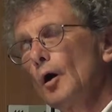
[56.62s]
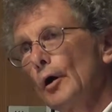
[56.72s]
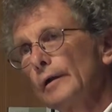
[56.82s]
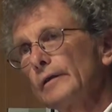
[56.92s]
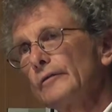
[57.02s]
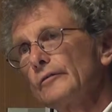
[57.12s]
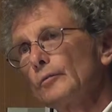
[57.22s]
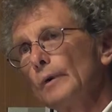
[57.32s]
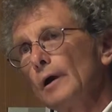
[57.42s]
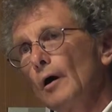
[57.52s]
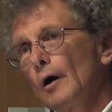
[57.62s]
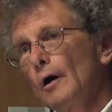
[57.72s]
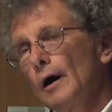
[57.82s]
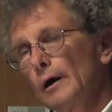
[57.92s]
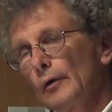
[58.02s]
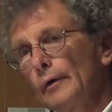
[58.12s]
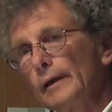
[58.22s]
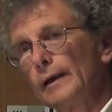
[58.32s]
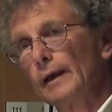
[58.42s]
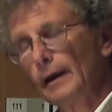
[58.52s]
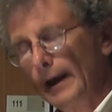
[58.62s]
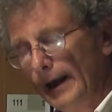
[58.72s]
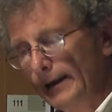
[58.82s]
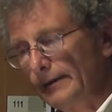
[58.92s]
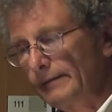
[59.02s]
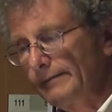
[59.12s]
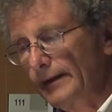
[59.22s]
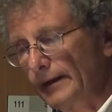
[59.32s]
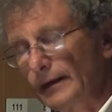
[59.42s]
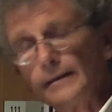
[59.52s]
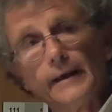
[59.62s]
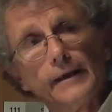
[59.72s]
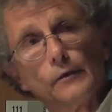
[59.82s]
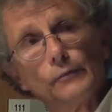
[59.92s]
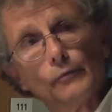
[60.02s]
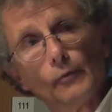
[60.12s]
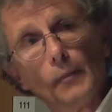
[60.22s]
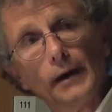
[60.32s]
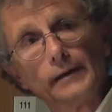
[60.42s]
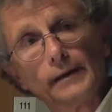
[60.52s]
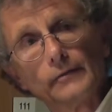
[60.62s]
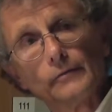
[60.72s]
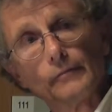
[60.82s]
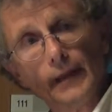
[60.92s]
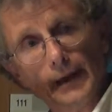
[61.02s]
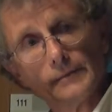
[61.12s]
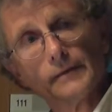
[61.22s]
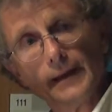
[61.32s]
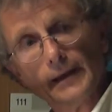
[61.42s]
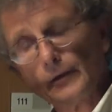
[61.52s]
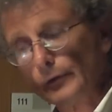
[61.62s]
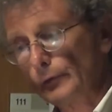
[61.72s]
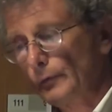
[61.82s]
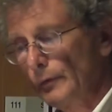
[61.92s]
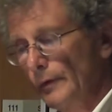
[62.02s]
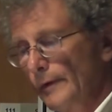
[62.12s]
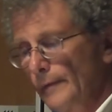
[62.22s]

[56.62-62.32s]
Artists, we are hungry and infinity. Thank you for reminding us of that. Thank you.